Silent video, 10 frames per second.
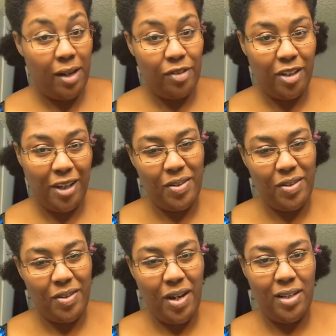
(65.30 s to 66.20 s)
have long hair,
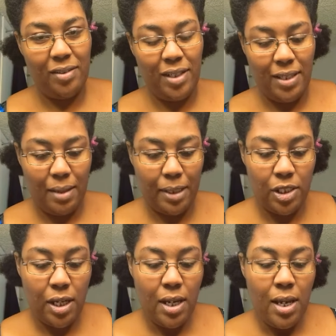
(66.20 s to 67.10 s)
so I don't need that
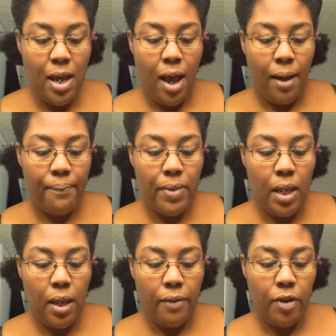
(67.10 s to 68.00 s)
much. Um,
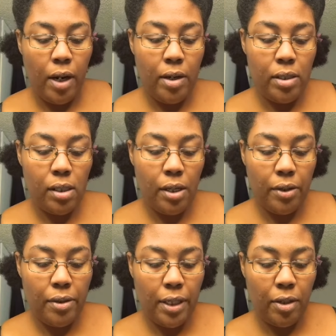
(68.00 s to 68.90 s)
if your hair is
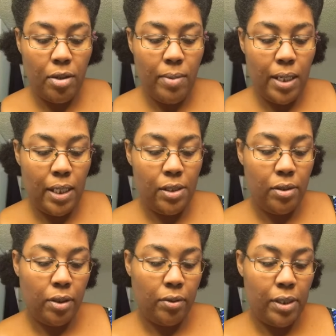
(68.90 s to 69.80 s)
longer, thicker, you may need
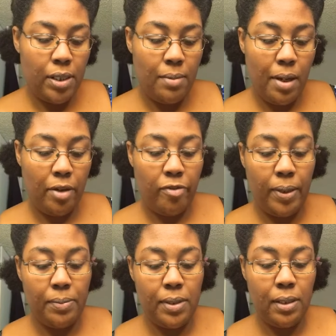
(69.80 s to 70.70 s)
to increase the amount of
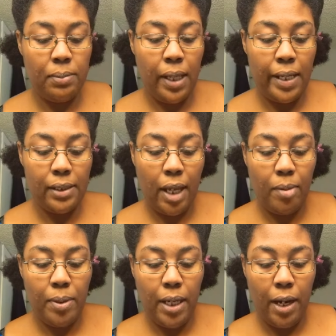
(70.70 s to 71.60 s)
pumps. Apply to
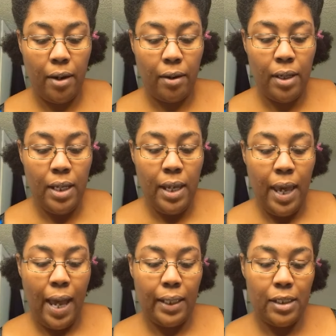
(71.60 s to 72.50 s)
scalp and hair,
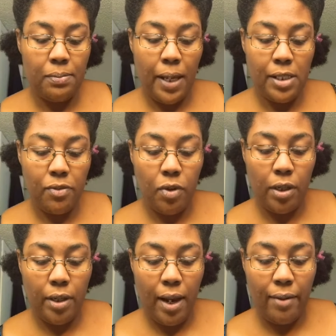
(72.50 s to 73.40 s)
adding a splash of
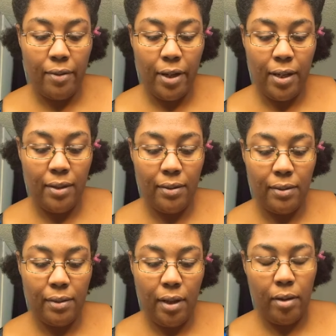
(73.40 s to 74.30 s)
water to every,
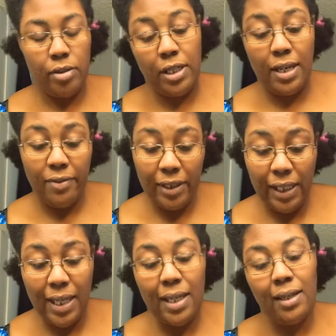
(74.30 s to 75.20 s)
or to
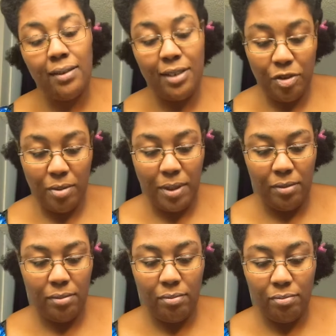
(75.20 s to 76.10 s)
evenly distribute.